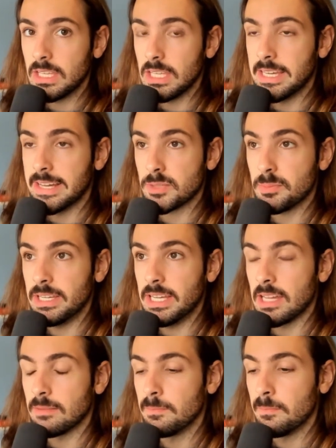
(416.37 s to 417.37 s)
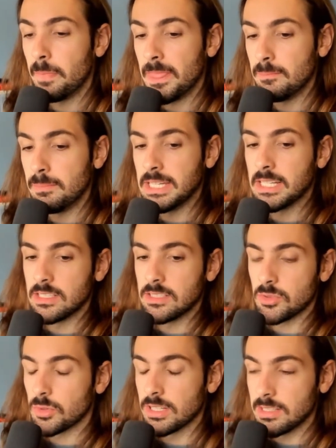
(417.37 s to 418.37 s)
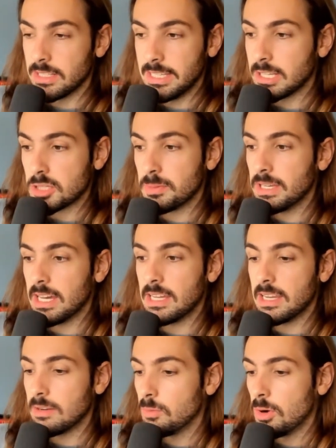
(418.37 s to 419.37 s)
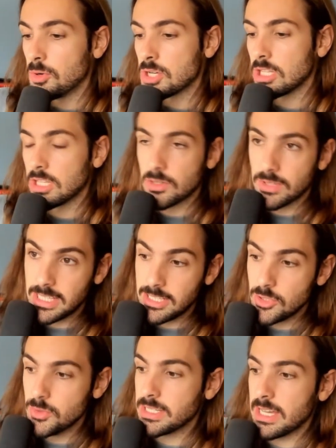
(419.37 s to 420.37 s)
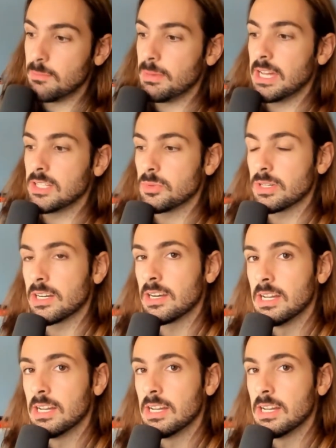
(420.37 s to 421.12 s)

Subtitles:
ESPN because ESPN and Woj literally nuked NBA Twitter